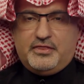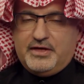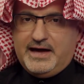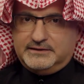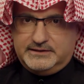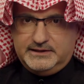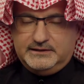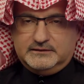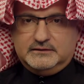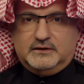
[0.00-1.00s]
that
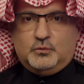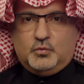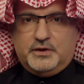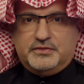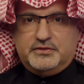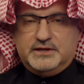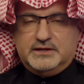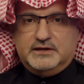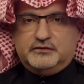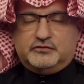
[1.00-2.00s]
deal with
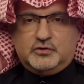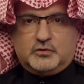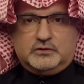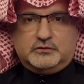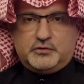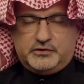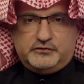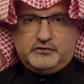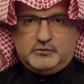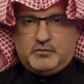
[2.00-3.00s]
the historical
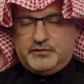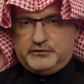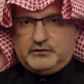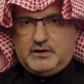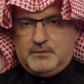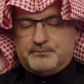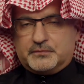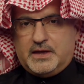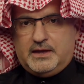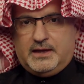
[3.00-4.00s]
criticism of
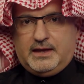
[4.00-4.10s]
Islam.